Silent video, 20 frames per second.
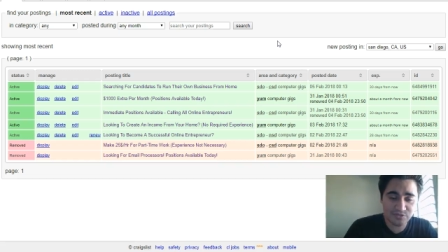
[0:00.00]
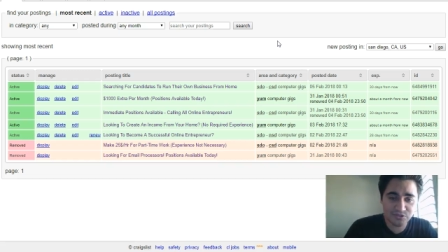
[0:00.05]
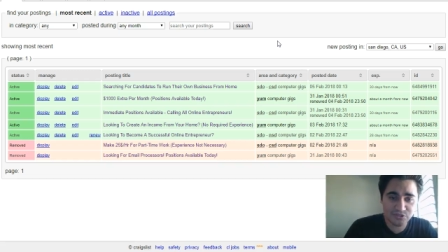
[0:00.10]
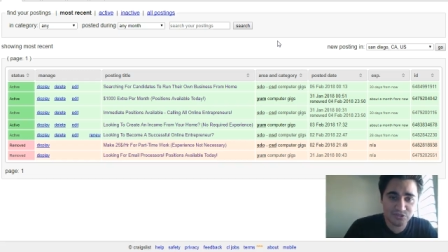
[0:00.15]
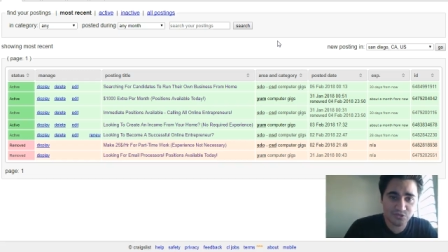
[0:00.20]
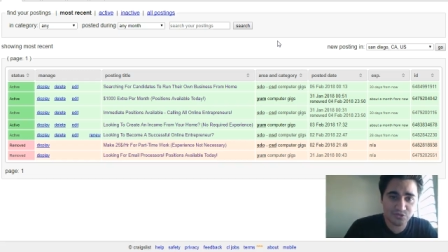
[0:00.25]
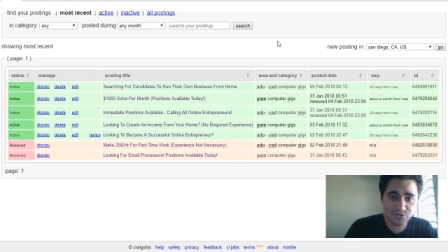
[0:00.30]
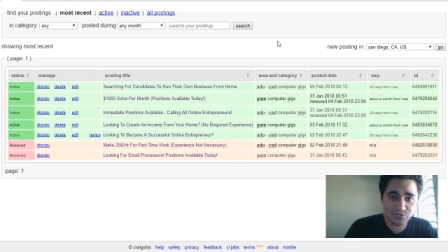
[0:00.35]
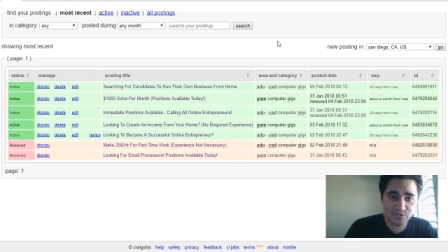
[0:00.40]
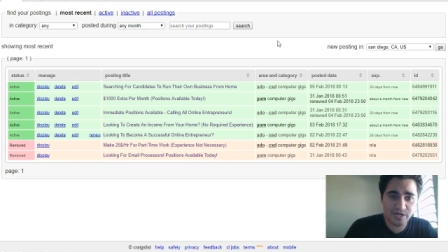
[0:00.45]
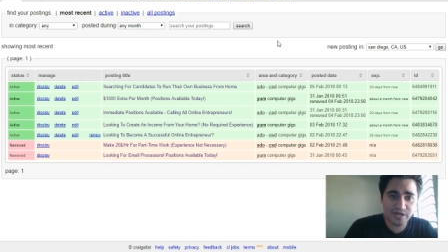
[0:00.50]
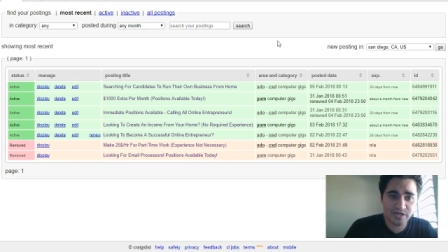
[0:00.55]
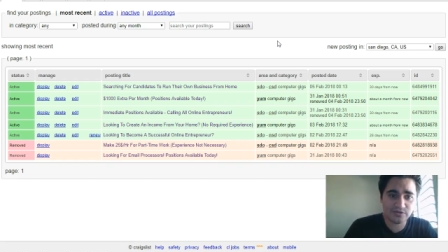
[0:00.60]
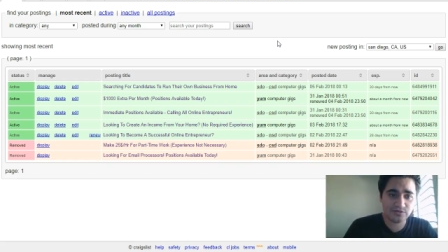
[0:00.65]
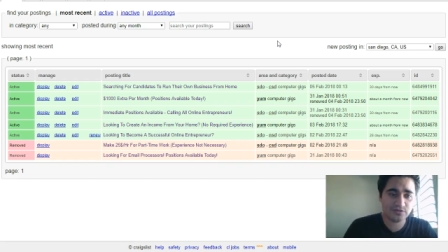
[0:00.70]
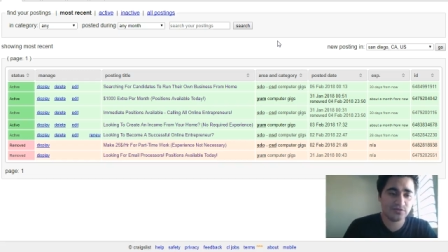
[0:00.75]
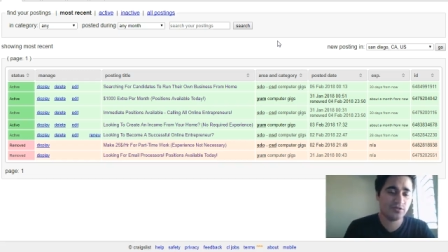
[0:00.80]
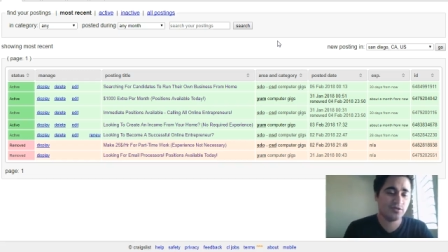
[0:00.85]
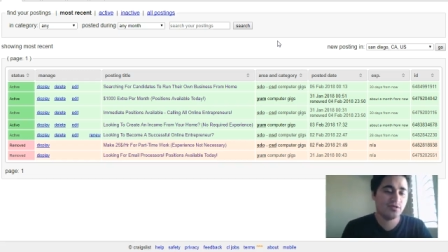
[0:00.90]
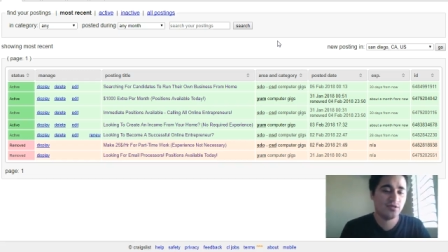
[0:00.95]
short
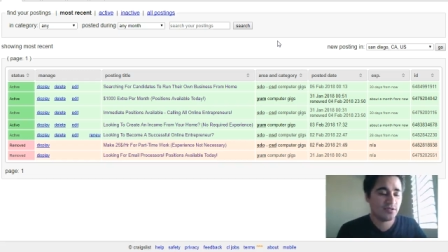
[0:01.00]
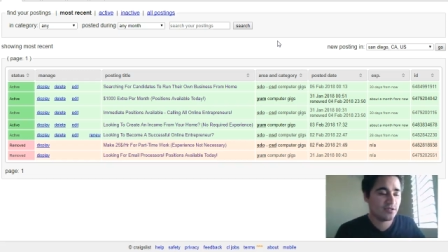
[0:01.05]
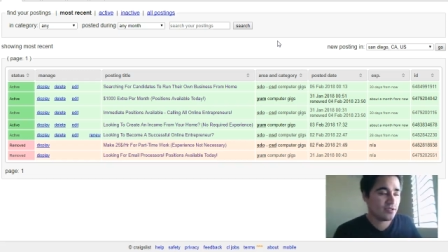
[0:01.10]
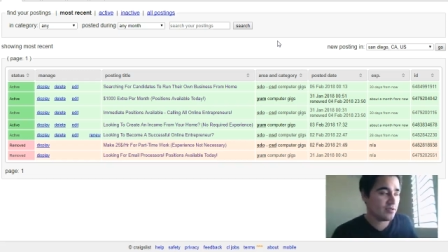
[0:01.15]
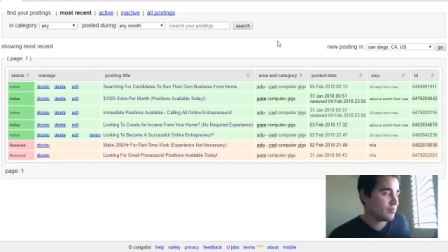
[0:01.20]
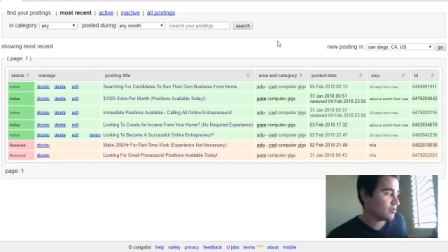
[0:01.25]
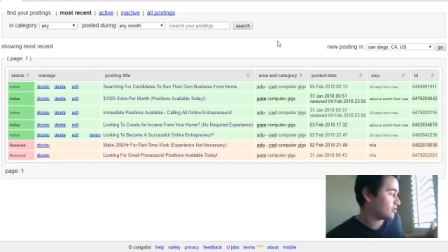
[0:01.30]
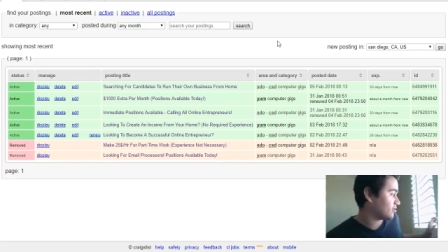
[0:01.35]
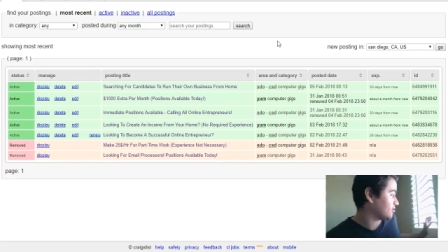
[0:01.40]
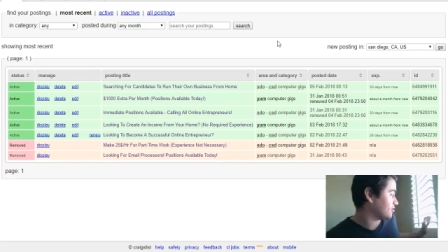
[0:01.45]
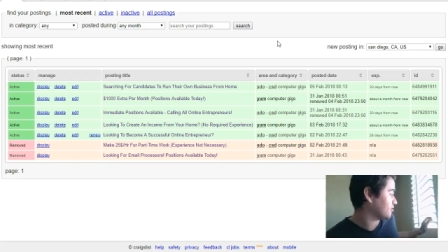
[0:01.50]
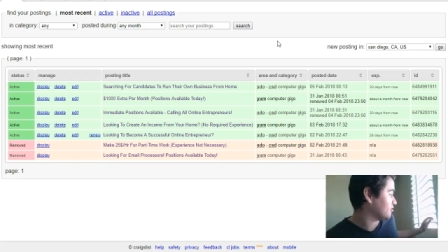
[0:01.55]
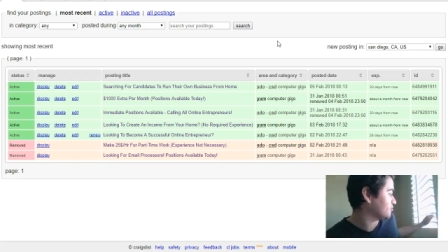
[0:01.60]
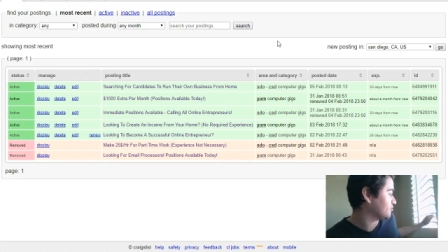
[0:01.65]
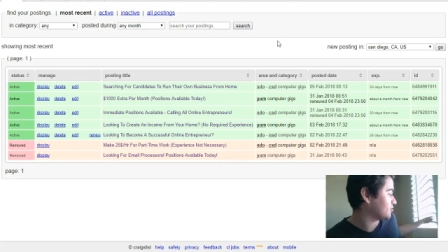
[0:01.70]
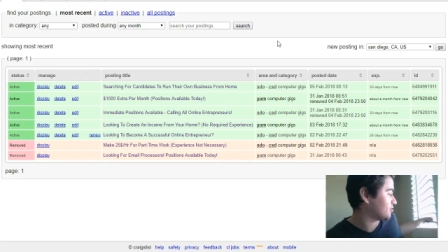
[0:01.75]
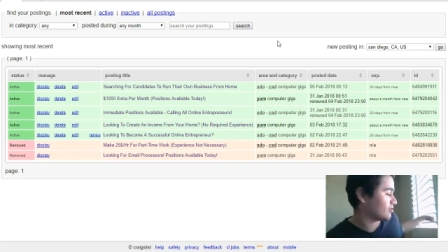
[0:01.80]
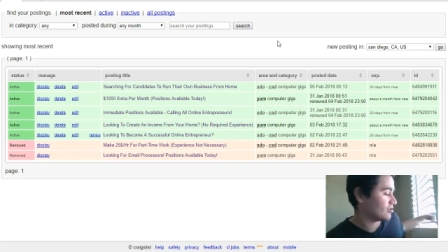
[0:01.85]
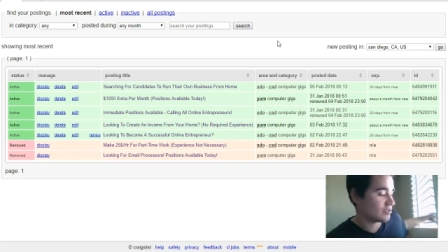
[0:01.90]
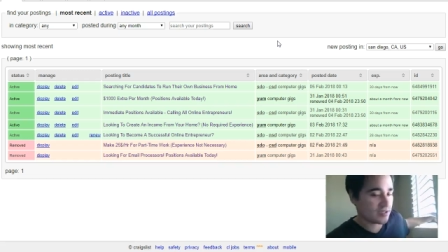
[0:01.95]
while. Let me
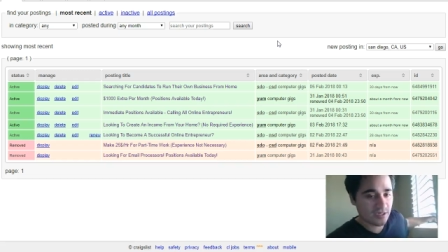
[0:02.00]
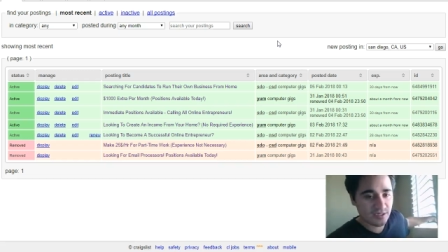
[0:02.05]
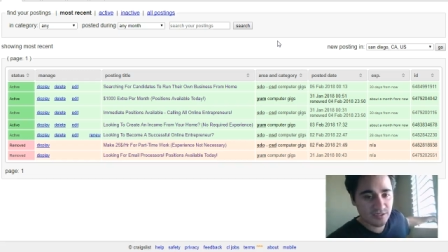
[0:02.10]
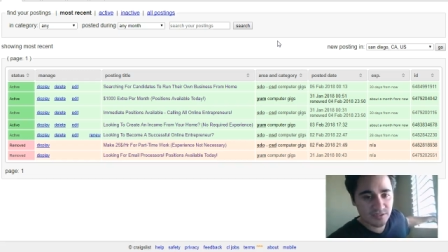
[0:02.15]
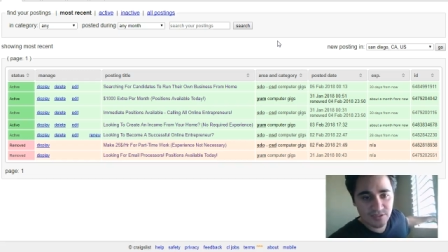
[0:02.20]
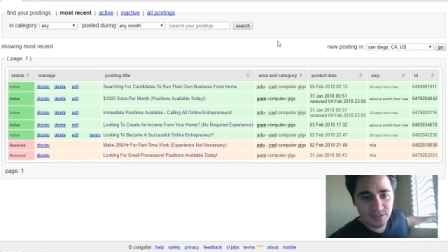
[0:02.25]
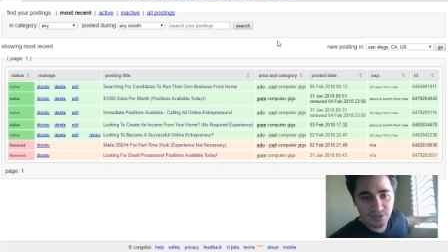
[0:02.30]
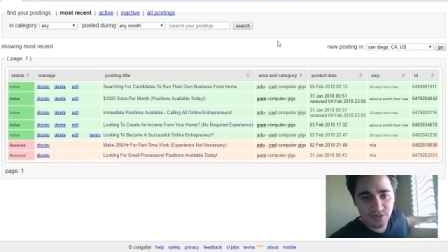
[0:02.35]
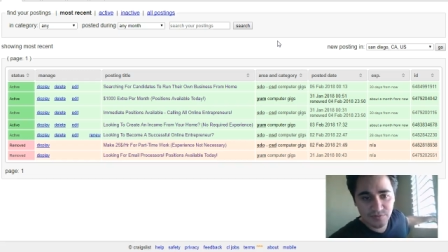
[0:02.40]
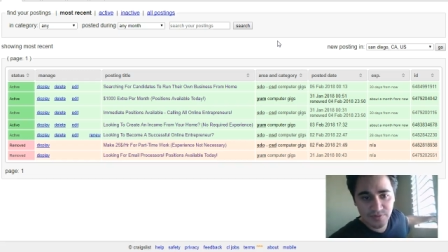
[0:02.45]
close this, guys.